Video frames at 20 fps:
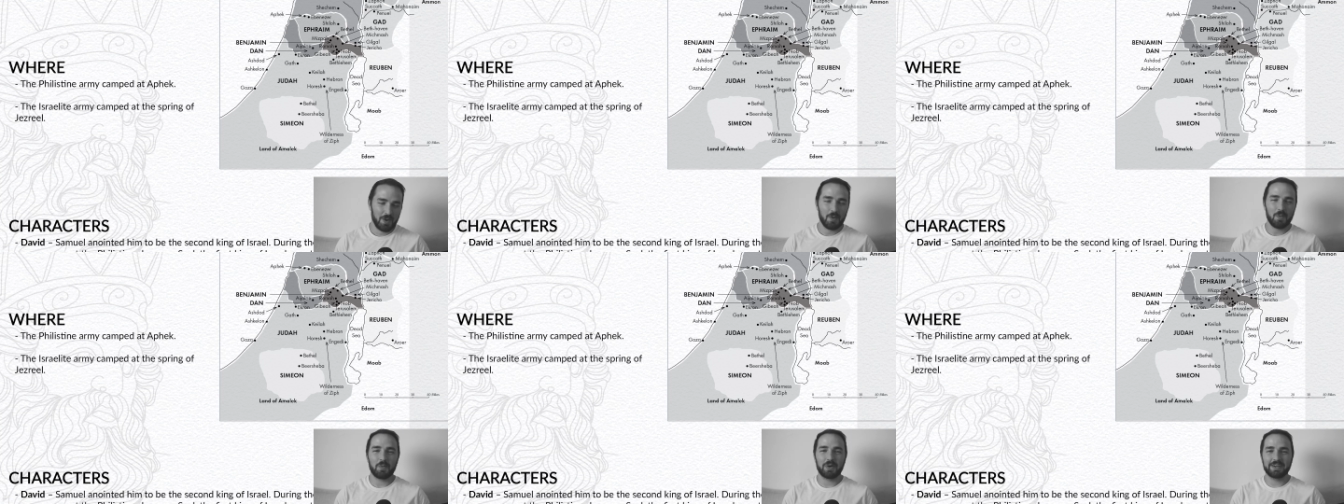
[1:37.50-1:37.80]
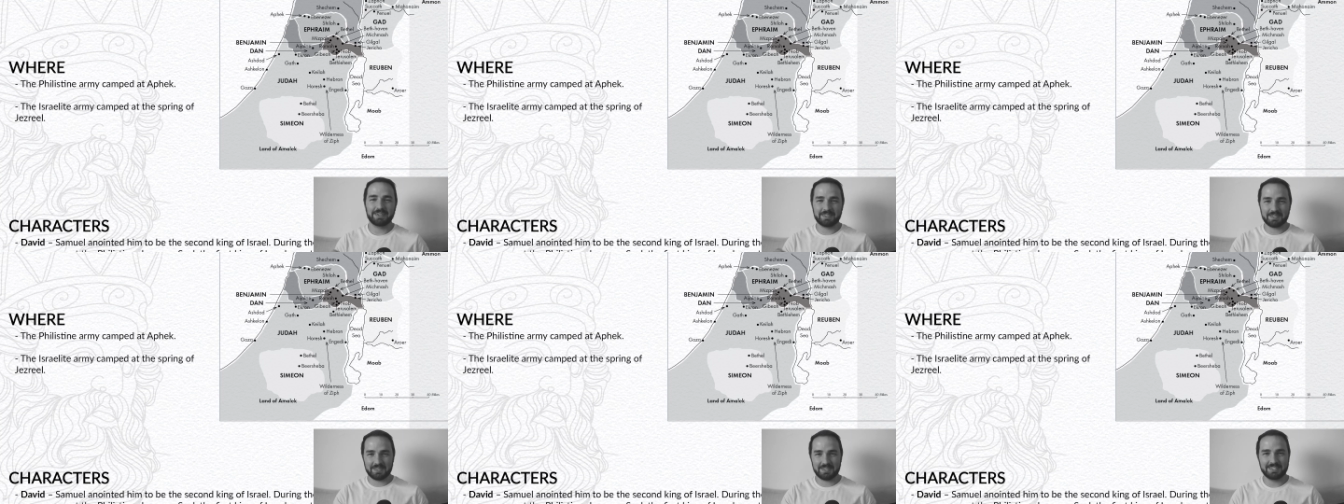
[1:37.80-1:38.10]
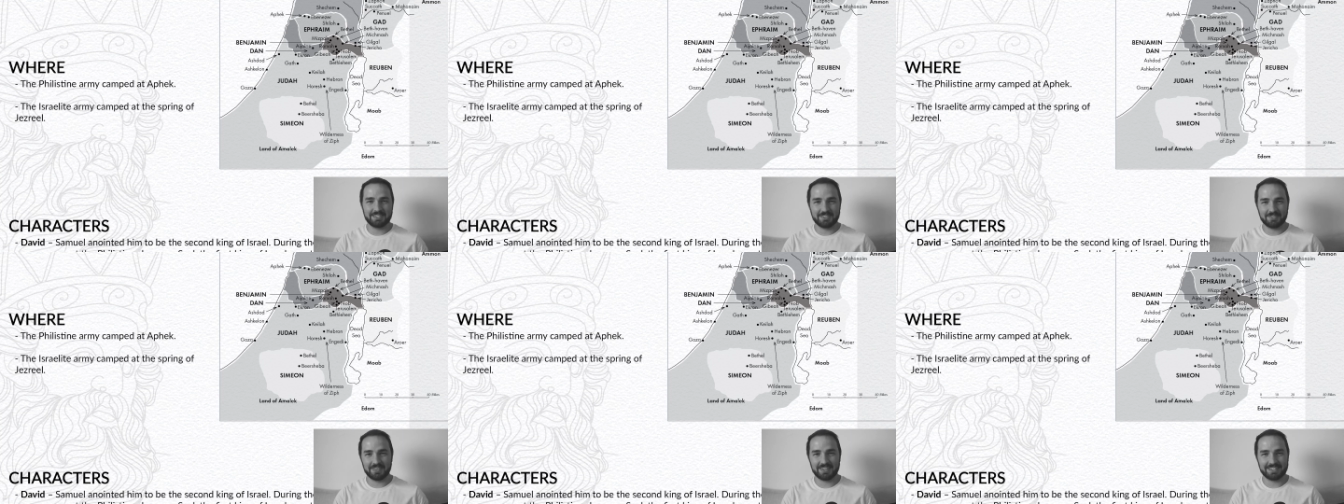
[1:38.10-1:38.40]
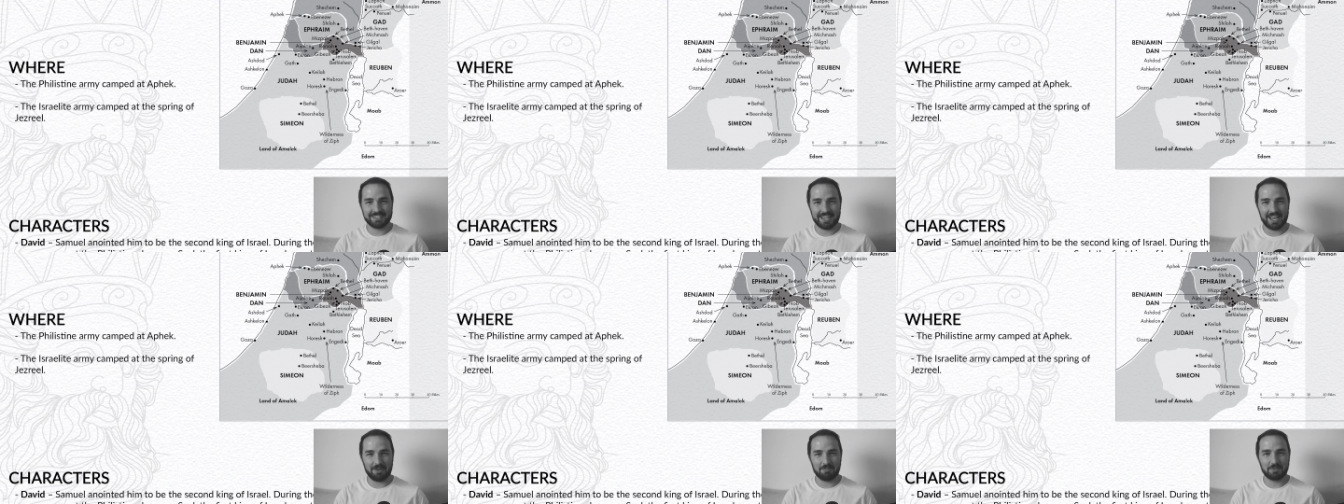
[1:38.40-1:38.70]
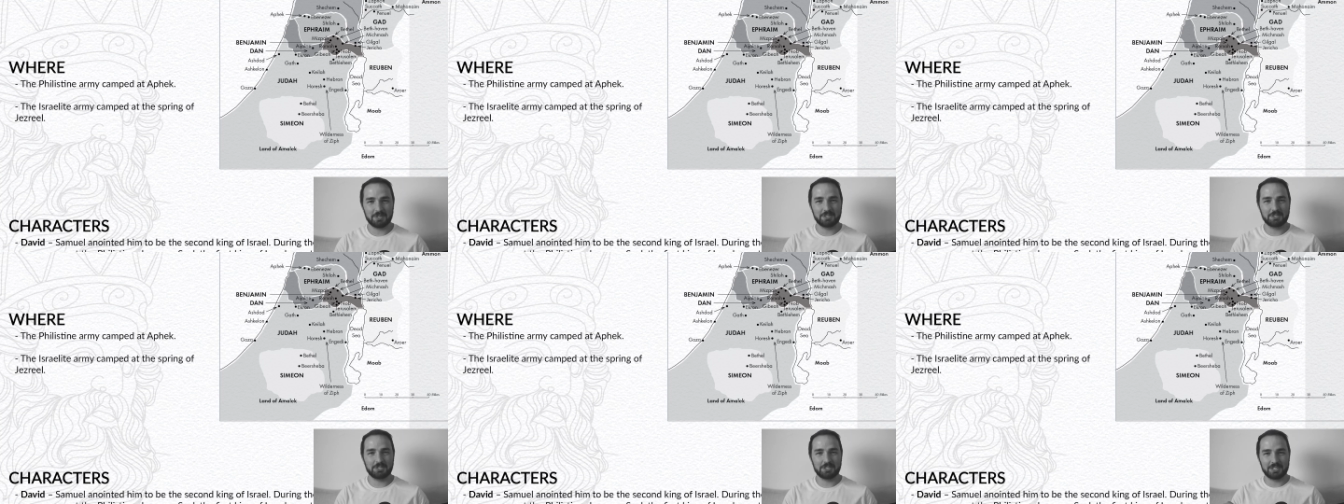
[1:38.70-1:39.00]
Where did these events
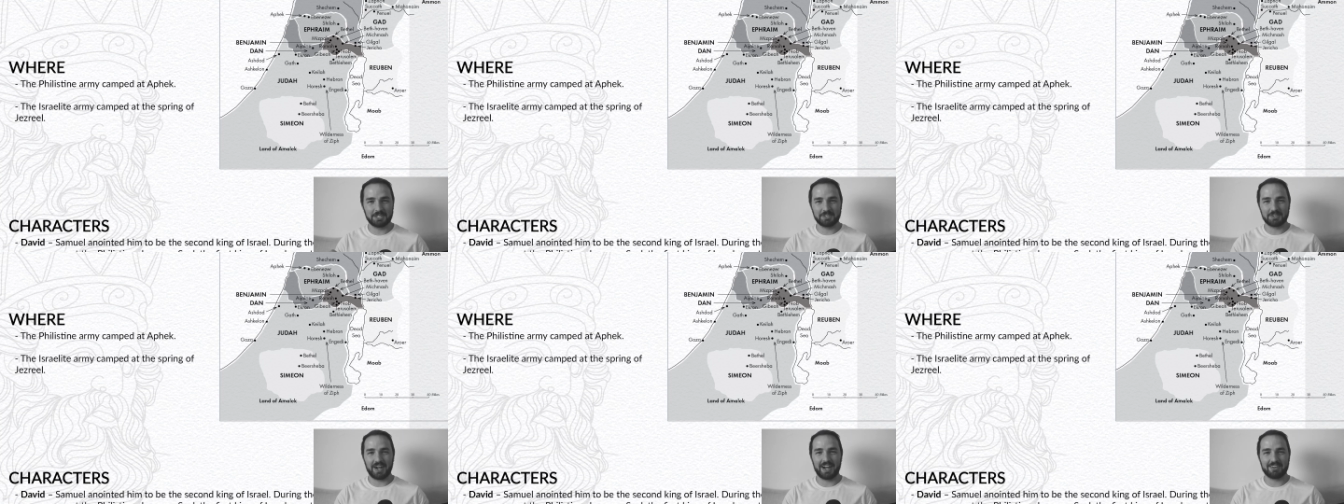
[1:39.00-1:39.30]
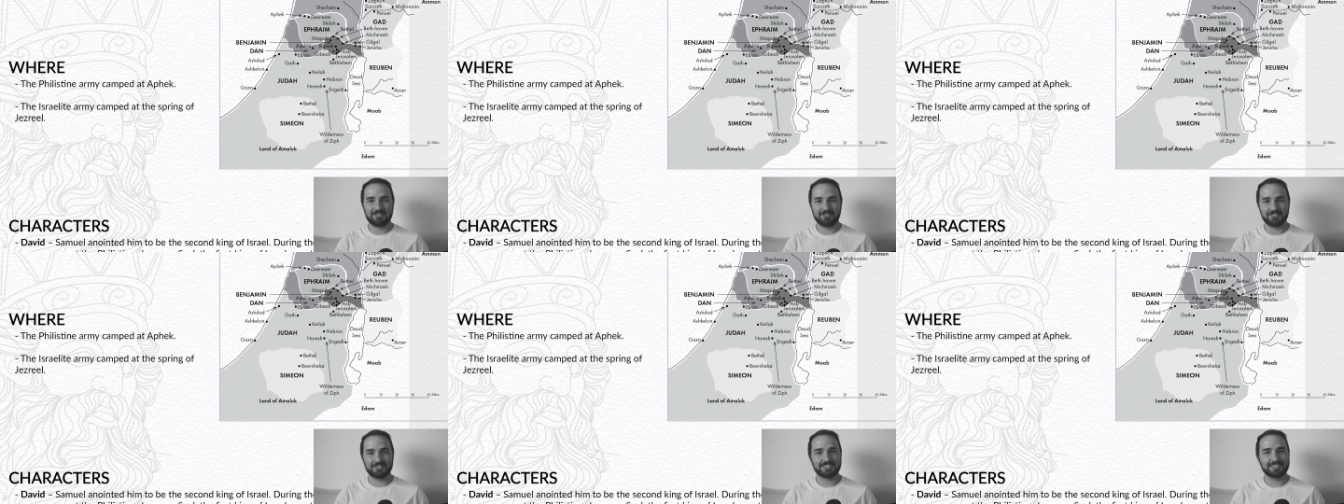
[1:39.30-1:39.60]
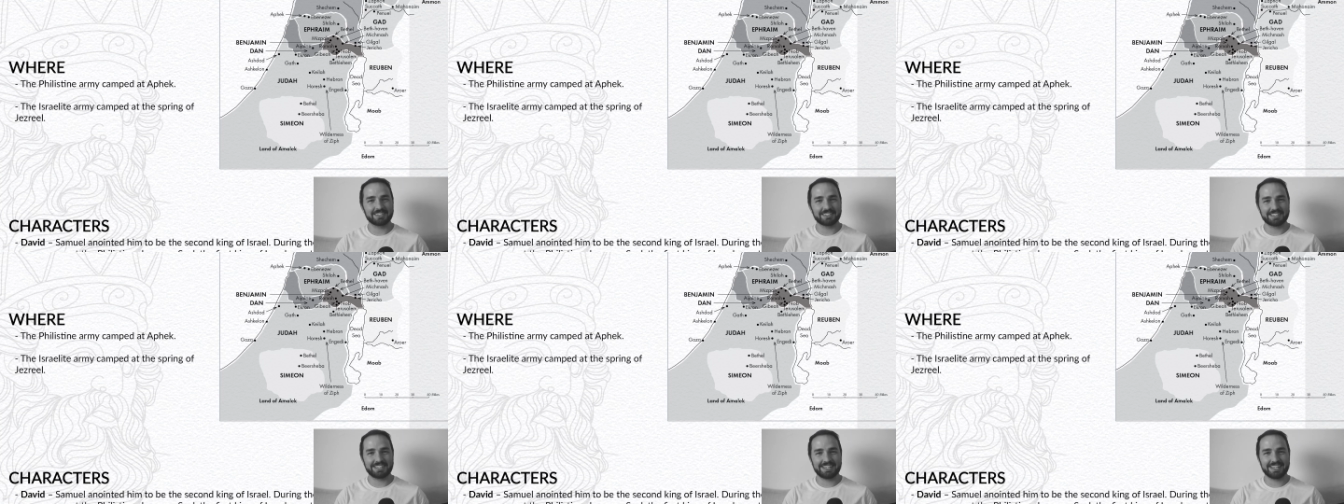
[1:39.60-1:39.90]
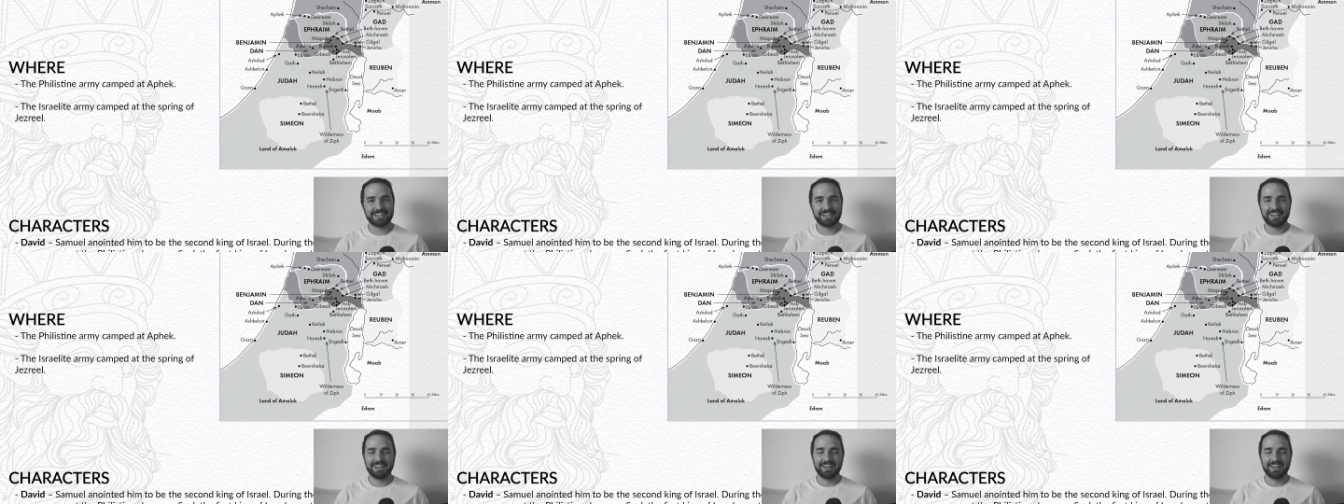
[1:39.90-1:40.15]
happen geographically